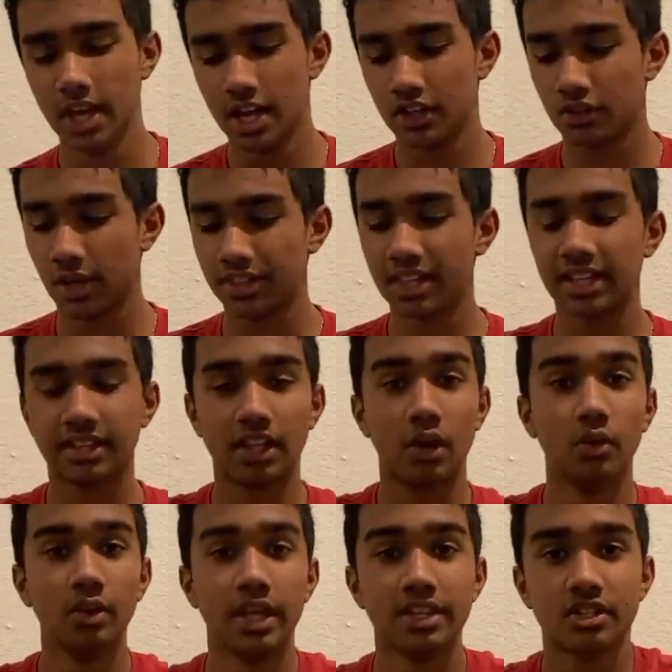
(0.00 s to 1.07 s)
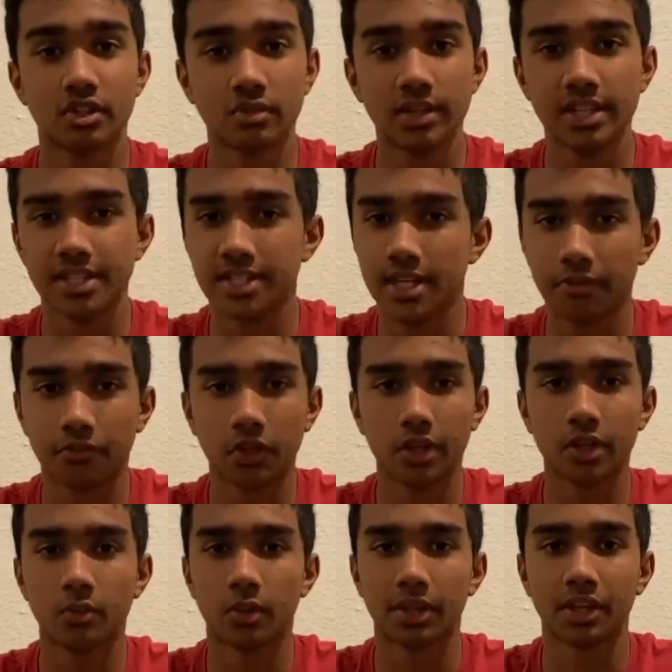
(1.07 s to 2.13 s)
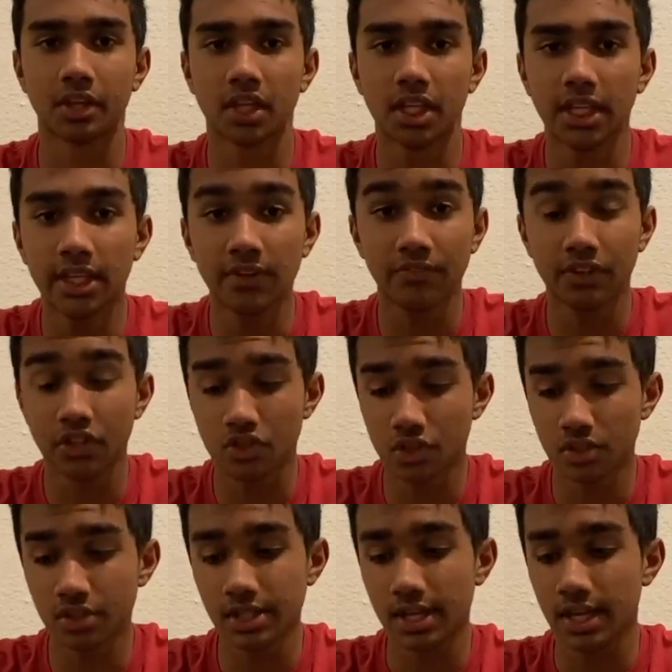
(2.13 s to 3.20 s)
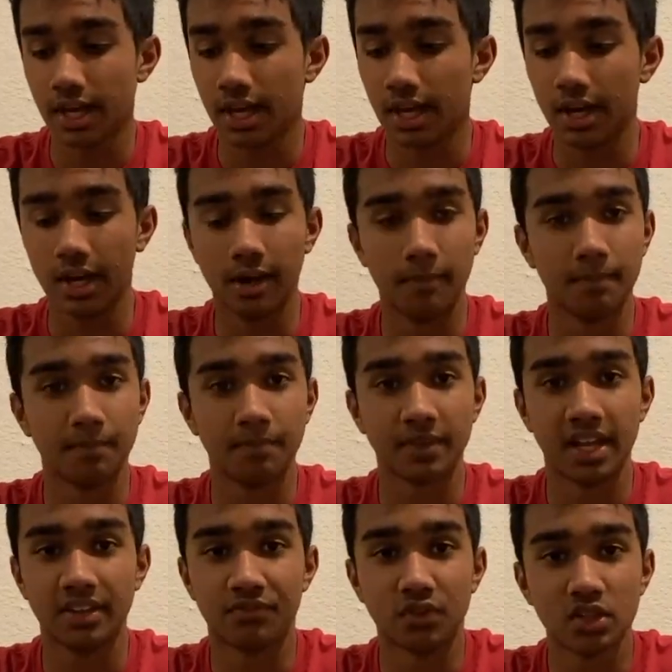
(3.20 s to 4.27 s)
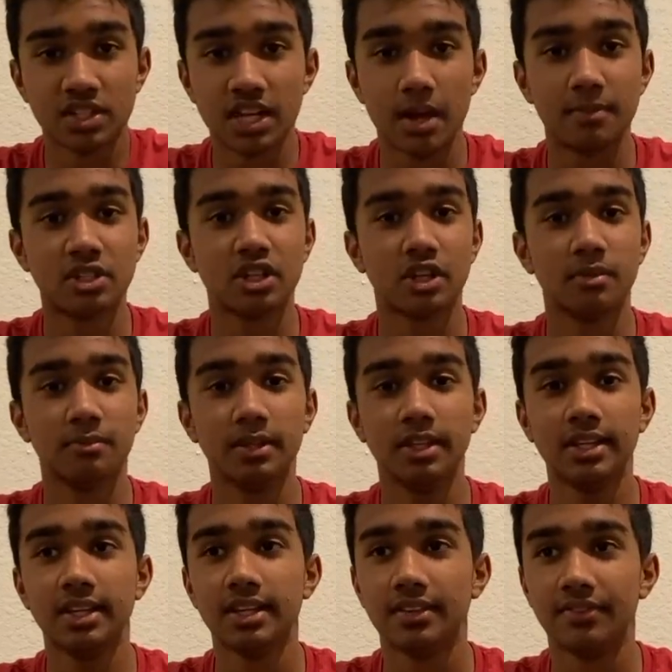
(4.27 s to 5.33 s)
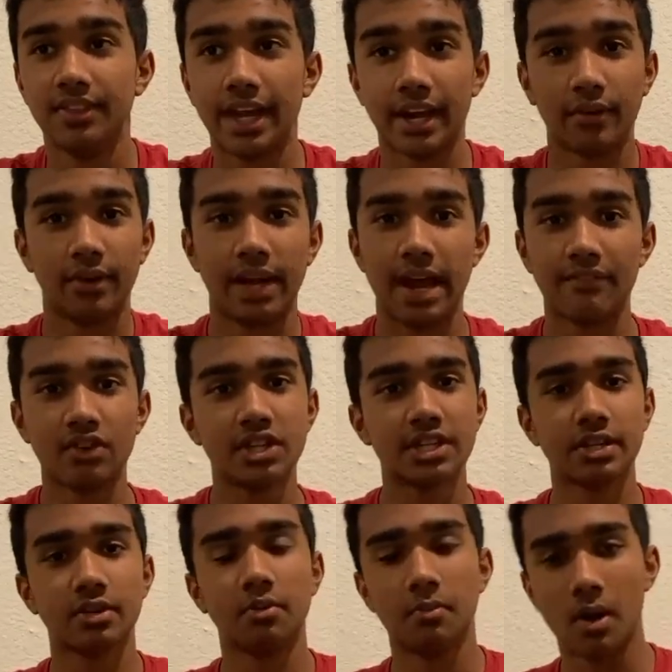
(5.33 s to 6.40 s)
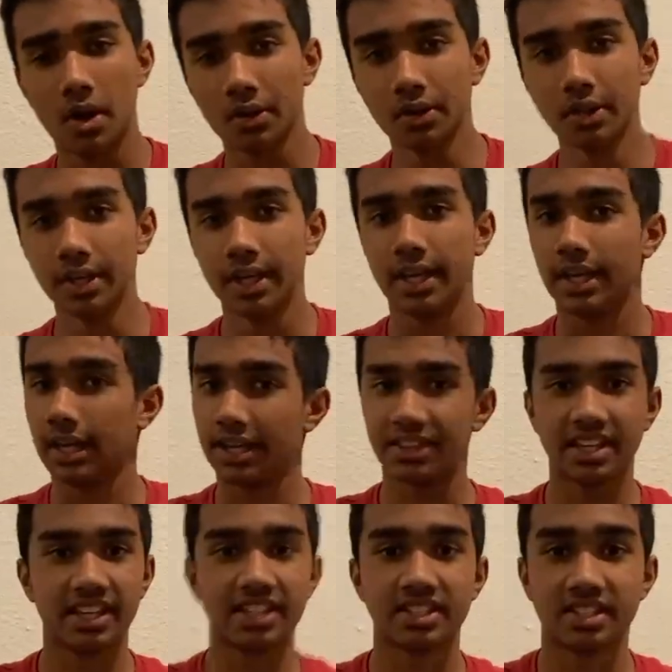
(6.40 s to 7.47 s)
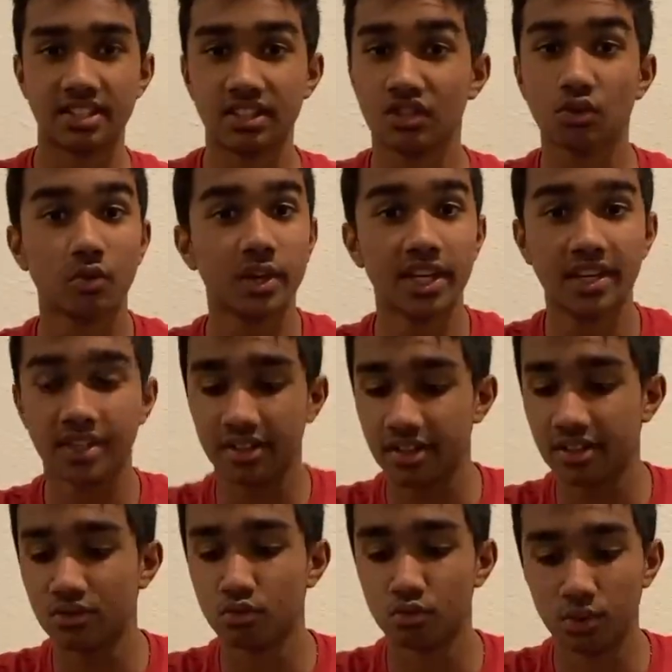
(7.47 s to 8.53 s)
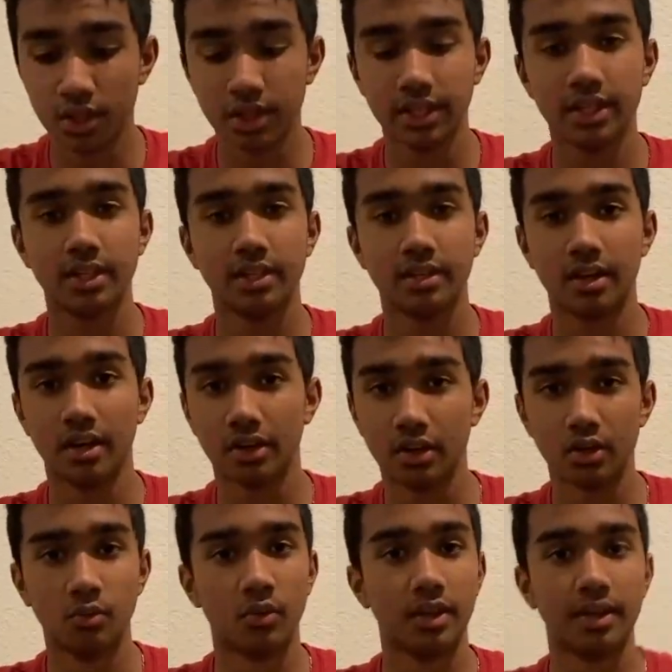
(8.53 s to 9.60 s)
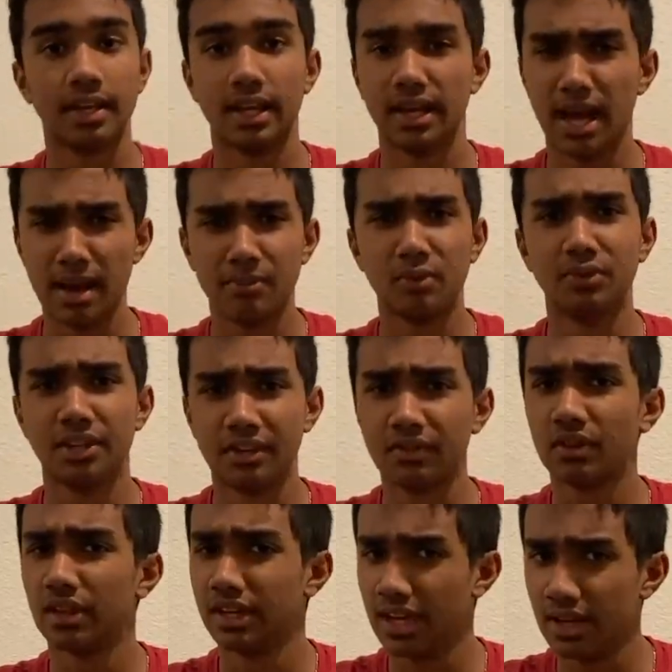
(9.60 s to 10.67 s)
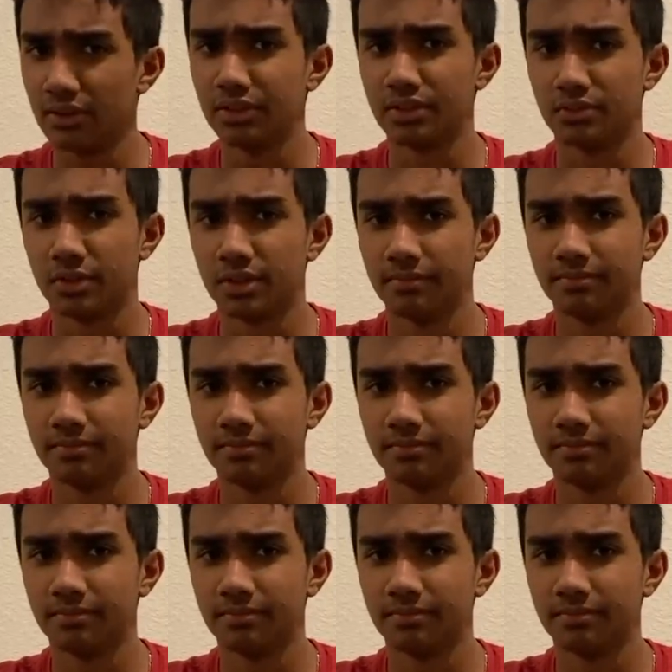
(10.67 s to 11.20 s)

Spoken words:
So I think the OLED screen is definitely one of the key features, and first time it's going to be there in every single model. And I think the screen is really a good one, and Apple definitely nailed this one.